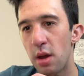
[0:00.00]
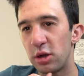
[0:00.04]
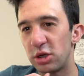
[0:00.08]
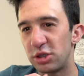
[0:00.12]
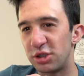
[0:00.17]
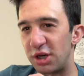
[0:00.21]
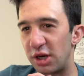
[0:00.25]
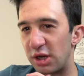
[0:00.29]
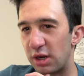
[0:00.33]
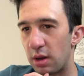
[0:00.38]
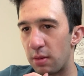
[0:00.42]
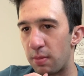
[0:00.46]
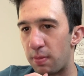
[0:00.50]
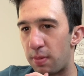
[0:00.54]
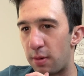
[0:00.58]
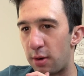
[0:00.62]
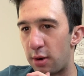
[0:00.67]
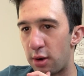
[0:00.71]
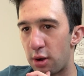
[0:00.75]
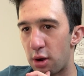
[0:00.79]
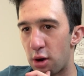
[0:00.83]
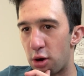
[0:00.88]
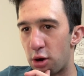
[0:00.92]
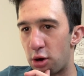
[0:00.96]
Jacob
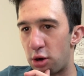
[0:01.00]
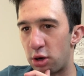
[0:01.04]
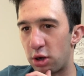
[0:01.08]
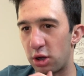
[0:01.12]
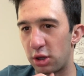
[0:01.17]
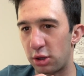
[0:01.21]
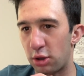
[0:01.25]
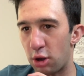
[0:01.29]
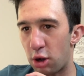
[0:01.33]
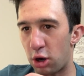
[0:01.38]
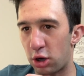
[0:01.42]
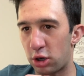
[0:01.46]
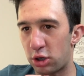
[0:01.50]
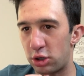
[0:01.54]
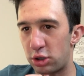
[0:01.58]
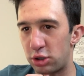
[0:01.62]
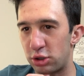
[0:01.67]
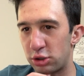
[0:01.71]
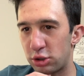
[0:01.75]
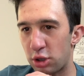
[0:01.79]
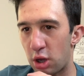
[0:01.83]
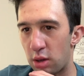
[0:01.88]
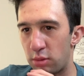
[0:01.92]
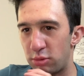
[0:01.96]
Bernard,
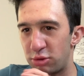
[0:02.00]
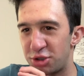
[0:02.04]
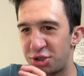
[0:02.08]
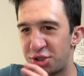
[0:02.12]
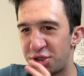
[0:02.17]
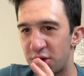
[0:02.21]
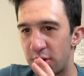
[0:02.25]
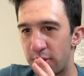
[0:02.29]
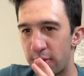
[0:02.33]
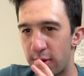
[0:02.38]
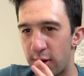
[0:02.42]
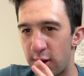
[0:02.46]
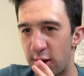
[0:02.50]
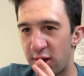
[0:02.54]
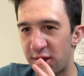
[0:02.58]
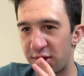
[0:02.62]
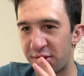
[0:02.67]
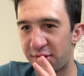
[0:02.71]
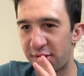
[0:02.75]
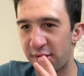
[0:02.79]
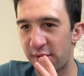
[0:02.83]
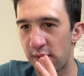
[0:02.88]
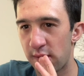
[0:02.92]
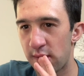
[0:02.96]
Docker, Thomas
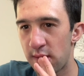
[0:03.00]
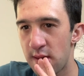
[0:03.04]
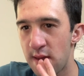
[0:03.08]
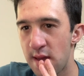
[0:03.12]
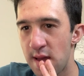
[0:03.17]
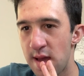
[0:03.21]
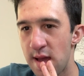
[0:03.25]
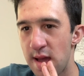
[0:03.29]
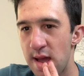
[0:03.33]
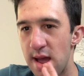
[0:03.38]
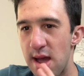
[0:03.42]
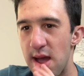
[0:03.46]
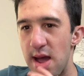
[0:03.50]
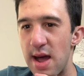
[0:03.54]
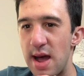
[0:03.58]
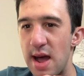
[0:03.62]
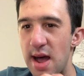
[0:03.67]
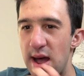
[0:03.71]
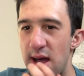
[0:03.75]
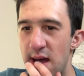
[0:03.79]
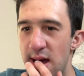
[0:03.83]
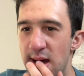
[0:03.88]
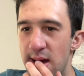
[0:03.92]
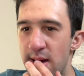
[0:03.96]
Chabot,
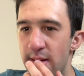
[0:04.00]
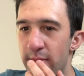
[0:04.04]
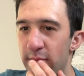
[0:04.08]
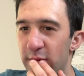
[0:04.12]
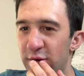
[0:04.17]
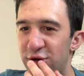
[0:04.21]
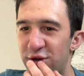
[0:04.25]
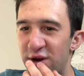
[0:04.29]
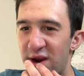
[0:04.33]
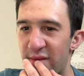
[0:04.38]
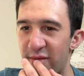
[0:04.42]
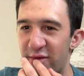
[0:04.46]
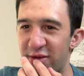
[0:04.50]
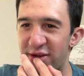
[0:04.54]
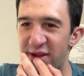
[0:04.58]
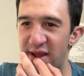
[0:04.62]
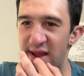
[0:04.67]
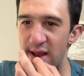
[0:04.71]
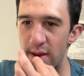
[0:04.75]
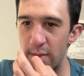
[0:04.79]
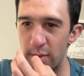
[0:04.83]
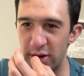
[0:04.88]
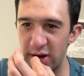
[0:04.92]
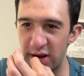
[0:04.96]
Travis
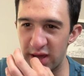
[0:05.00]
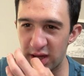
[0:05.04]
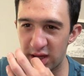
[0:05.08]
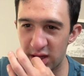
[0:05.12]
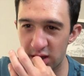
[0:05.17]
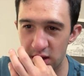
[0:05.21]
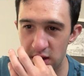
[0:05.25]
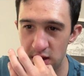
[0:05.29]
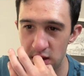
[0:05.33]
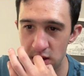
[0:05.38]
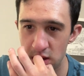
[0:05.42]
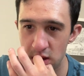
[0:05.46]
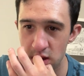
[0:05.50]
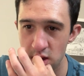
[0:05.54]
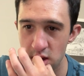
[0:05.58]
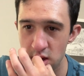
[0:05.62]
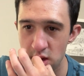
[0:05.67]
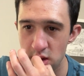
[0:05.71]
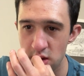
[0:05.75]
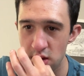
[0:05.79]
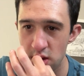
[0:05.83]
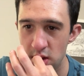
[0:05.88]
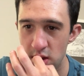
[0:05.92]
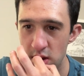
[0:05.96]
Hamonic,
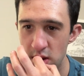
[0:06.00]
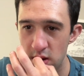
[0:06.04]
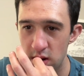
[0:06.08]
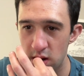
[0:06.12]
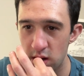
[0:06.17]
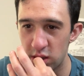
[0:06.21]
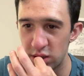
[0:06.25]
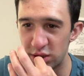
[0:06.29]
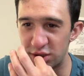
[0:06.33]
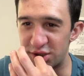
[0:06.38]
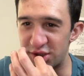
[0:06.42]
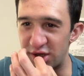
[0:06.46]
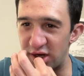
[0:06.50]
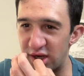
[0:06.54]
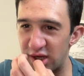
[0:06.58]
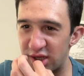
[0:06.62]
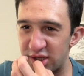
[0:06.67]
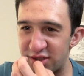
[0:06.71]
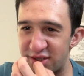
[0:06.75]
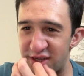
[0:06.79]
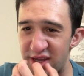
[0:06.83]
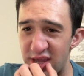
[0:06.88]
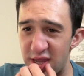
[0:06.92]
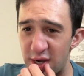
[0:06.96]
Jake
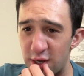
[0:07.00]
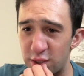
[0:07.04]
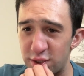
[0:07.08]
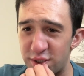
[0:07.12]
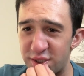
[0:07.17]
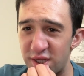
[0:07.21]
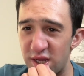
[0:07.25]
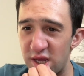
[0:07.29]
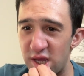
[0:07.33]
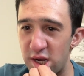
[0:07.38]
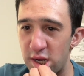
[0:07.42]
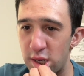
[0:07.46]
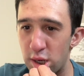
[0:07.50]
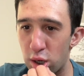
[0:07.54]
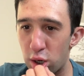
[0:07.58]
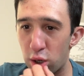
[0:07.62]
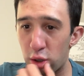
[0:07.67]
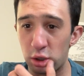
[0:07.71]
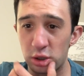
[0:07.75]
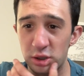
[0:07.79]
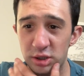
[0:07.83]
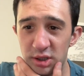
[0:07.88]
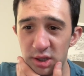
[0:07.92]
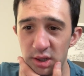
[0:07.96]
Sanderson,
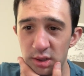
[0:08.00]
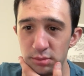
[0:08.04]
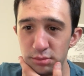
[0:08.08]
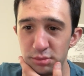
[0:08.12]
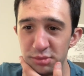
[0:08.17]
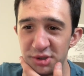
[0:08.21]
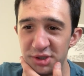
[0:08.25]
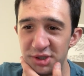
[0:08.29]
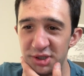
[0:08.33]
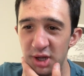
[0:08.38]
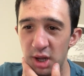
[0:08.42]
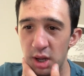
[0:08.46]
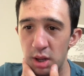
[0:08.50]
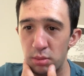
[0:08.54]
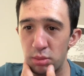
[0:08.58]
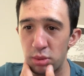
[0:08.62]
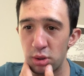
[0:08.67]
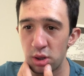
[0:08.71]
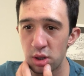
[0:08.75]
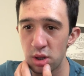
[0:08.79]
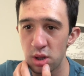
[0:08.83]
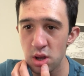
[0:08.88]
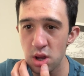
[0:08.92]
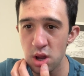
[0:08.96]
Artem
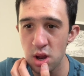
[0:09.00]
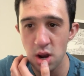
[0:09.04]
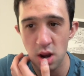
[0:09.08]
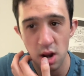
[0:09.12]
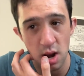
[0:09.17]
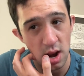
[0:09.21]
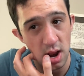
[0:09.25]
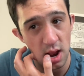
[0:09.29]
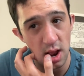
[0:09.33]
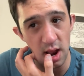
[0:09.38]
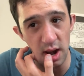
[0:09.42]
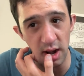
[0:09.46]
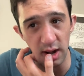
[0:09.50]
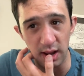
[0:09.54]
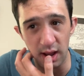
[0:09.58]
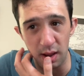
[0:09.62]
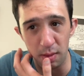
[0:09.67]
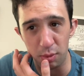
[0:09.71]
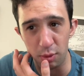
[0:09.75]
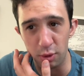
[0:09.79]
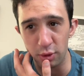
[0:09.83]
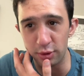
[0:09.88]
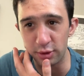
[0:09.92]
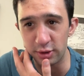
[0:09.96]
Zub, and a
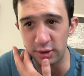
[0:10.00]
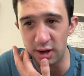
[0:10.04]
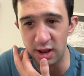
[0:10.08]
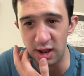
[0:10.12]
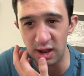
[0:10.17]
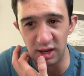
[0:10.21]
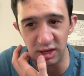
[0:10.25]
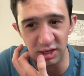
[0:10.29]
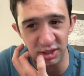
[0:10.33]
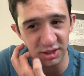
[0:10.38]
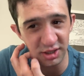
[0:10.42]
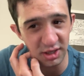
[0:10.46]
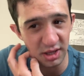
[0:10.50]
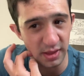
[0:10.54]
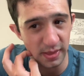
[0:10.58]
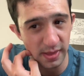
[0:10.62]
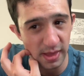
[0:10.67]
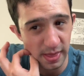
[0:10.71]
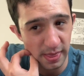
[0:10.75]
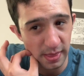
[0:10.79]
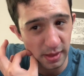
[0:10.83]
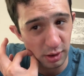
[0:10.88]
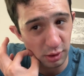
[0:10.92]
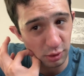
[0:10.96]
couple other guys. And
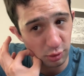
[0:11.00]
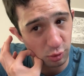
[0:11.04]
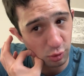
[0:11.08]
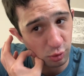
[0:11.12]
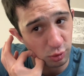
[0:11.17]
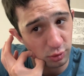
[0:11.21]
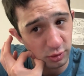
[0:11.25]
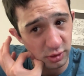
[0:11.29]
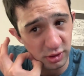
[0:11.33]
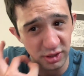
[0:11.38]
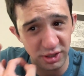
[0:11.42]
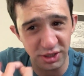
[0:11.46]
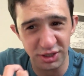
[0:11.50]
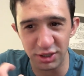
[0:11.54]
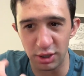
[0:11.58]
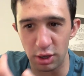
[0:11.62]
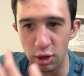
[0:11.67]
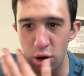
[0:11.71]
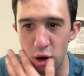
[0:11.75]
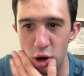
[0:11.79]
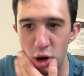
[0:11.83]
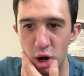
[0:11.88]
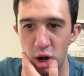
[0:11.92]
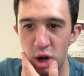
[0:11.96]
then their goalies
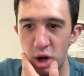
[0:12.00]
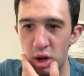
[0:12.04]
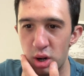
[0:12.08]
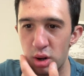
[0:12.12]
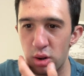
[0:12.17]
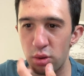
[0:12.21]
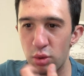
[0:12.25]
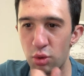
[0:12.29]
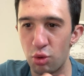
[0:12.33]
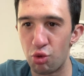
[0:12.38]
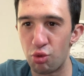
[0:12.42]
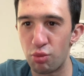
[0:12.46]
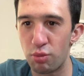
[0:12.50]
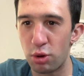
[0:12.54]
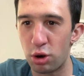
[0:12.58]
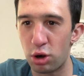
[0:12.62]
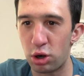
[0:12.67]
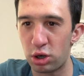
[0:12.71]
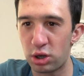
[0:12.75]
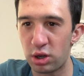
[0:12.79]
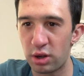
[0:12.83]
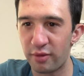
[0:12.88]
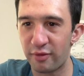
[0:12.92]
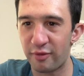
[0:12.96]
are
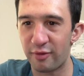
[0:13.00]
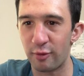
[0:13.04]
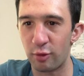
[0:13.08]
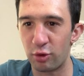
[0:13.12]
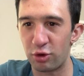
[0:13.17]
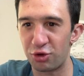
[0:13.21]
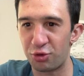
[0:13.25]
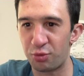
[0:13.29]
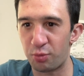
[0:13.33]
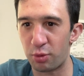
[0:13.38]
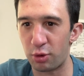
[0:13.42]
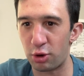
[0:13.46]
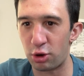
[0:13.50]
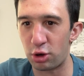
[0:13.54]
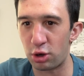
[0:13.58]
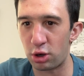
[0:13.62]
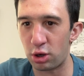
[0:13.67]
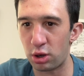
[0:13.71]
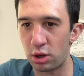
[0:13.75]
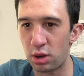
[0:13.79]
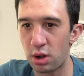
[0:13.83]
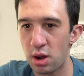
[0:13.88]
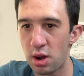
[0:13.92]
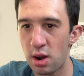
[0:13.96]
Ullmark,
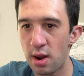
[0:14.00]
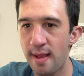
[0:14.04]
Forsberg.